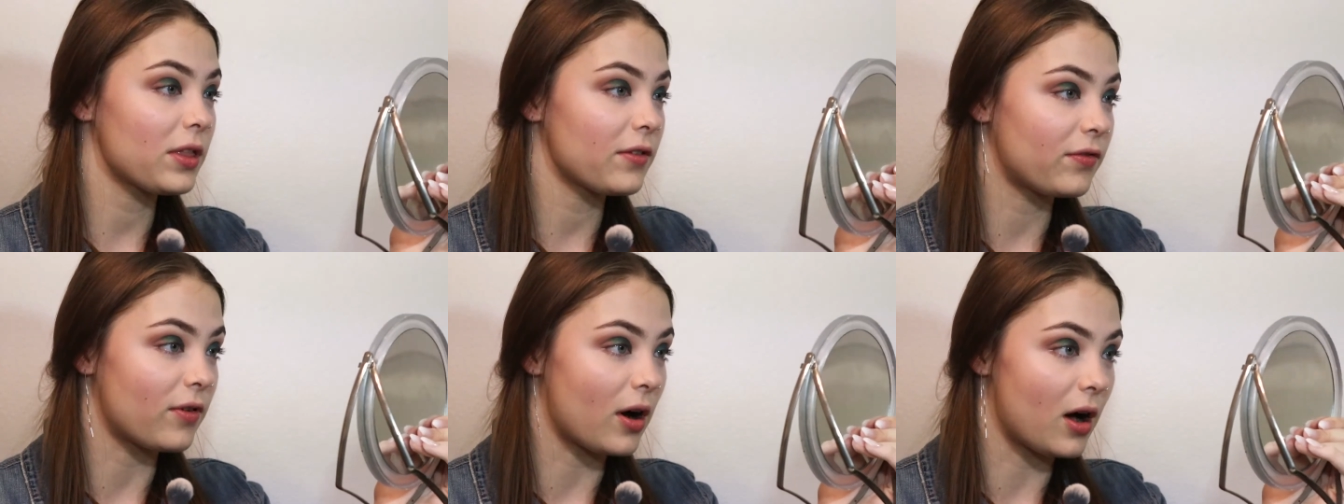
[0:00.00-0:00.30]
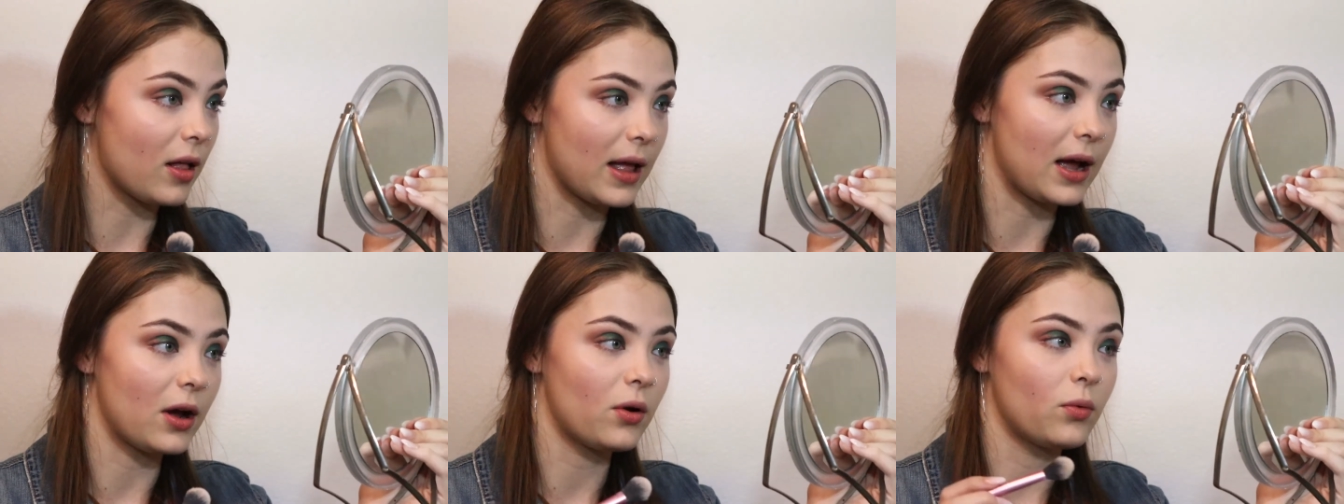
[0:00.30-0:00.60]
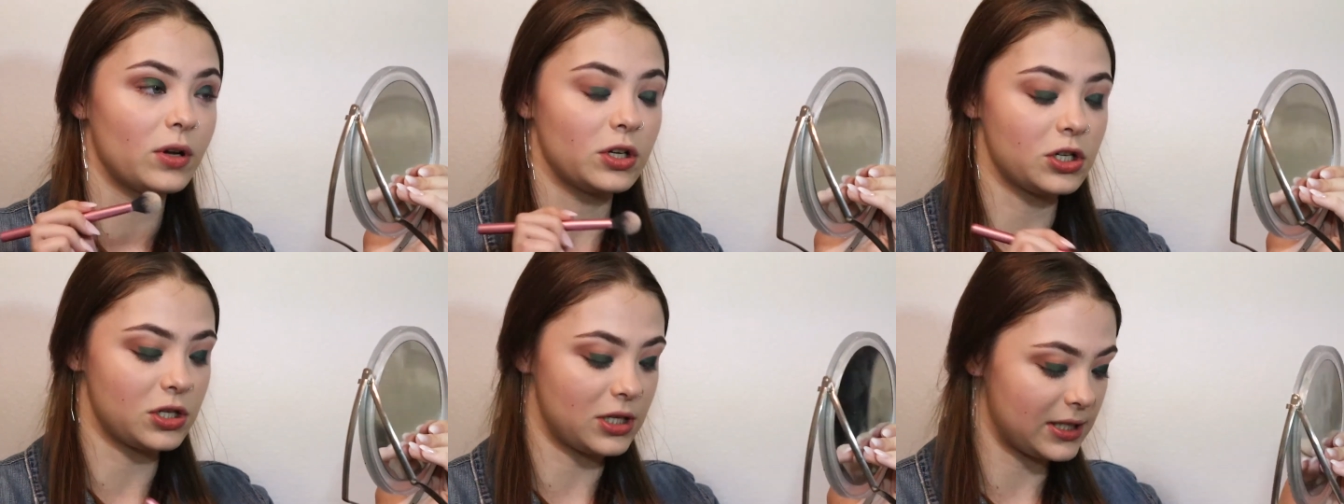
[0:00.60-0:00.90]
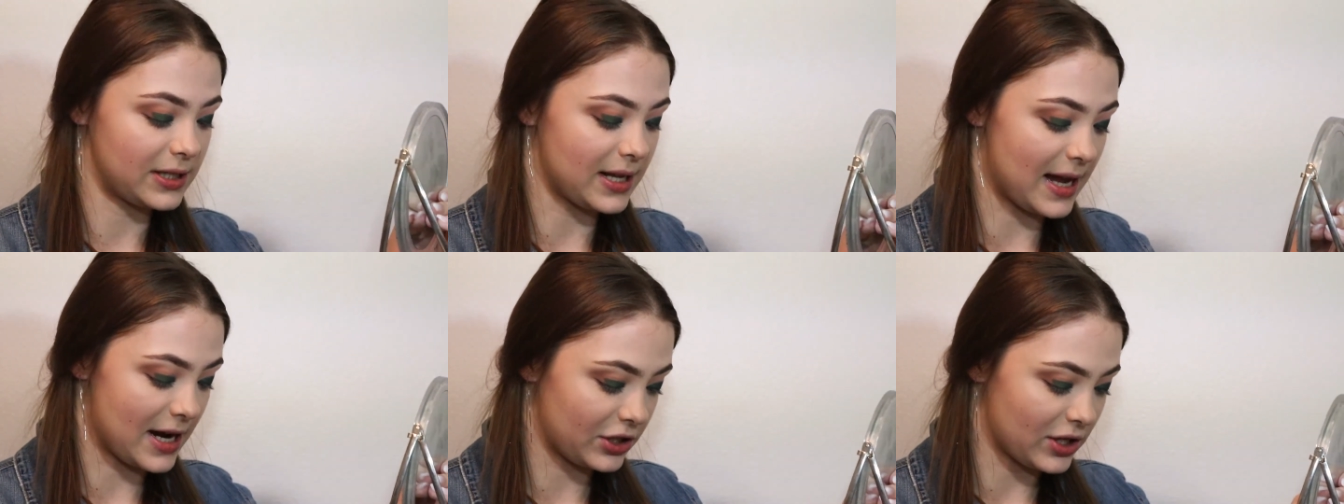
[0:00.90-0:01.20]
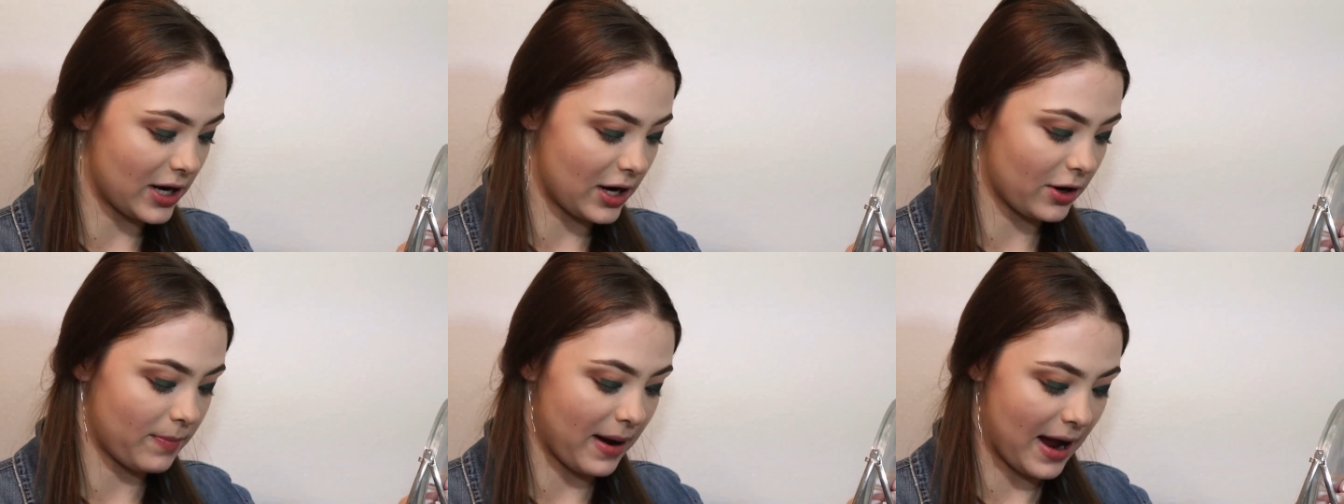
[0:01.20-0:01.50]
the fallout, which this
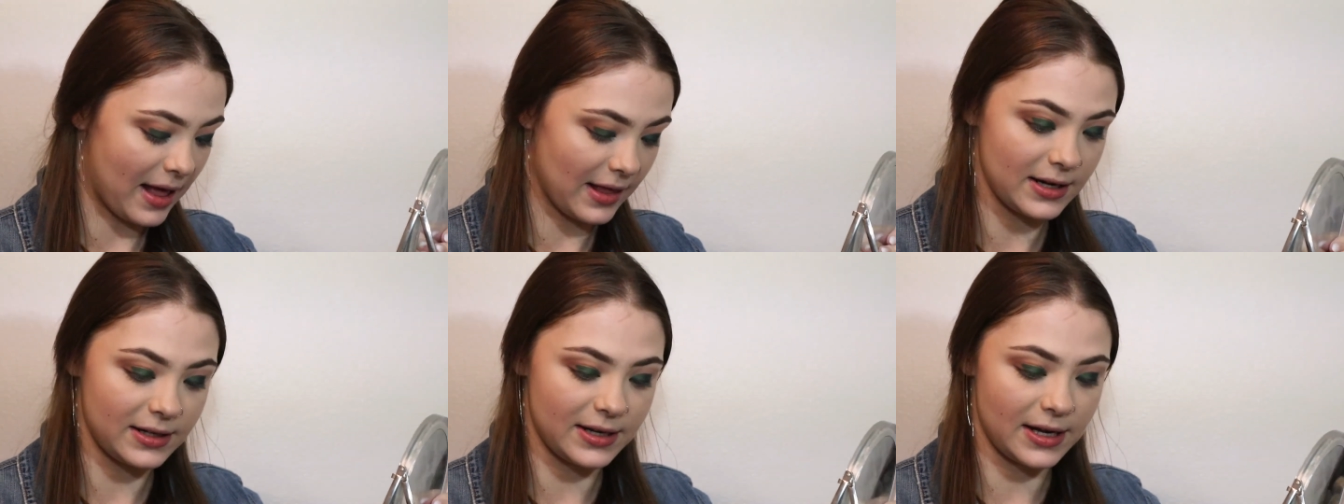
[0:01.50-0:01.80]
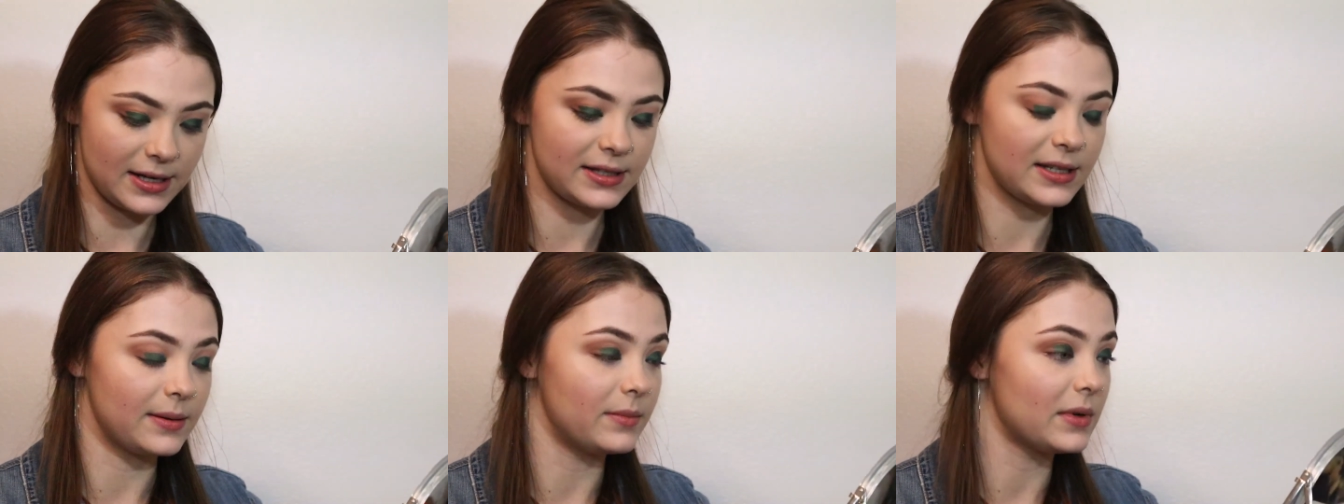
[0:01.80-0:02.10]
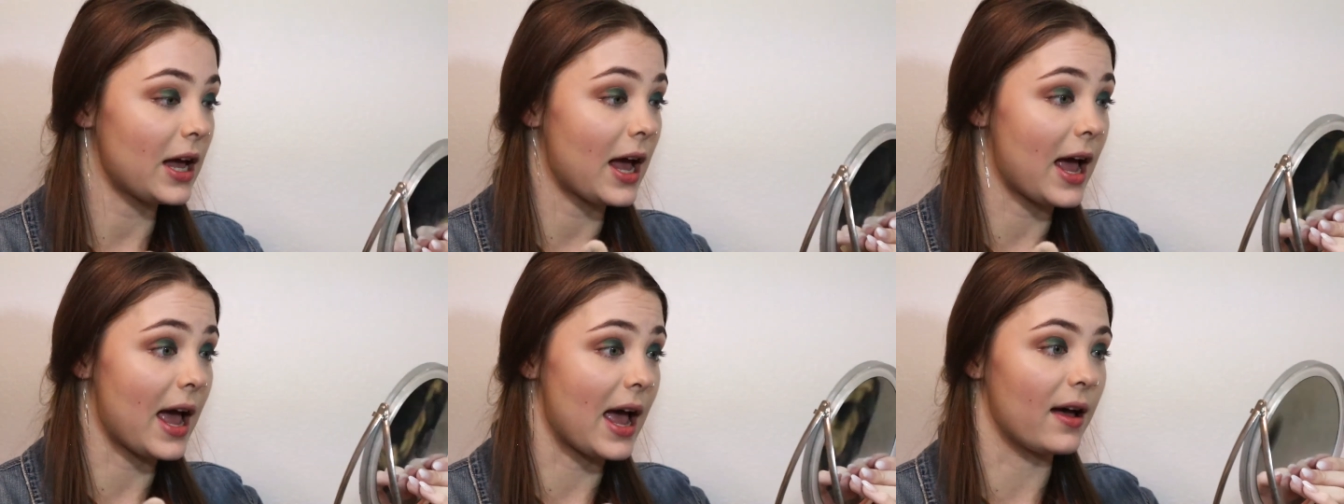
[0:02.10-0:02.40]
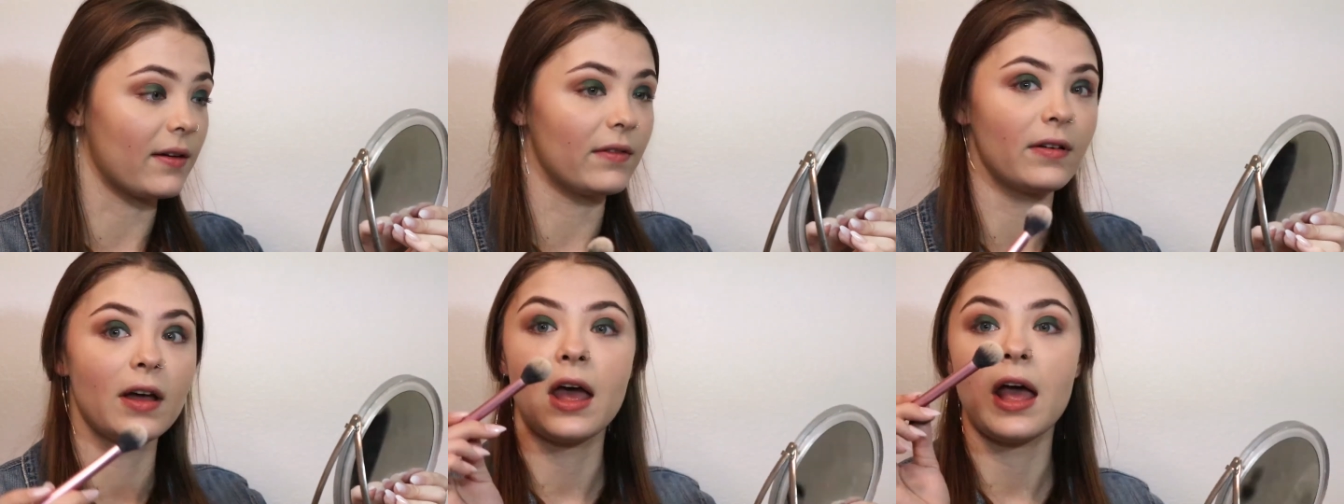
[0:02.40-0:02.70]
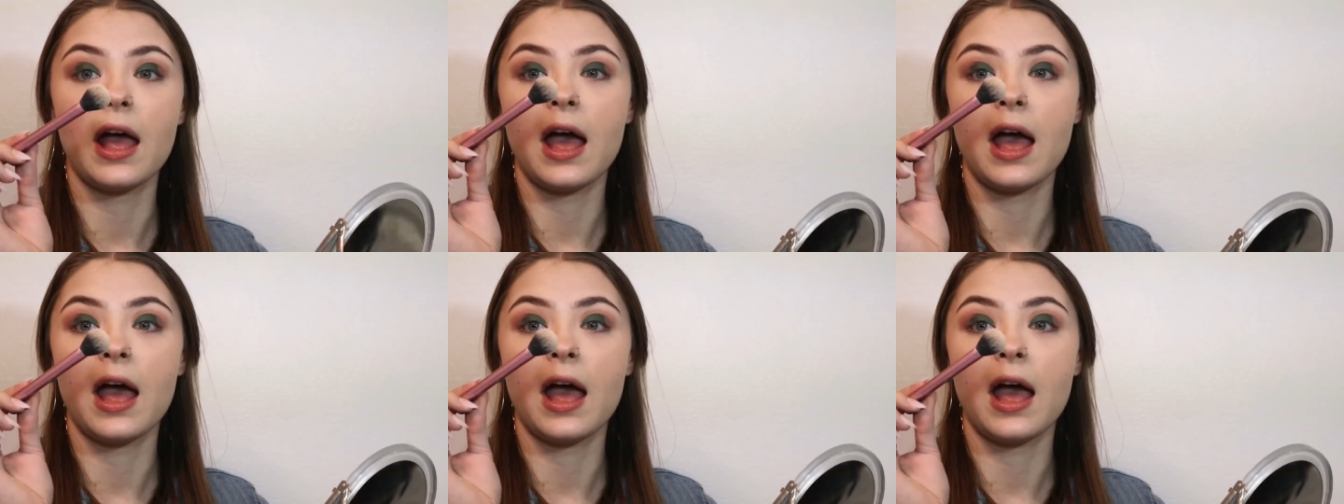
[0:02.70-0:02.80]
eyeshadow palette does seem to have,